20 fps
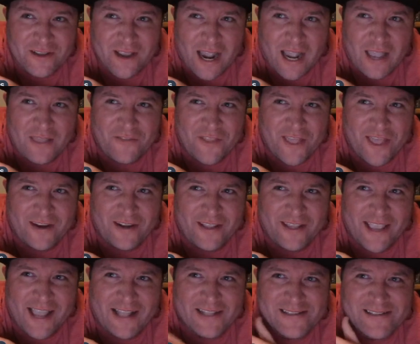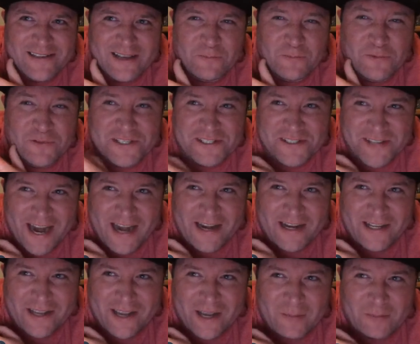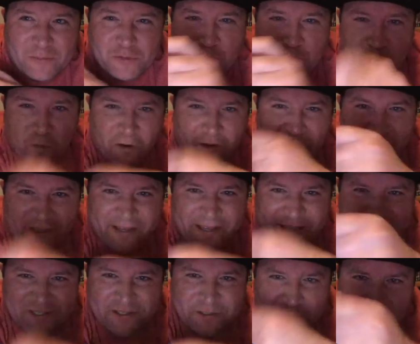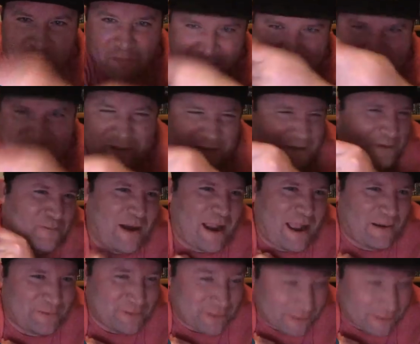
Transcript: And then he had someone standing up, twirling his little peepee around.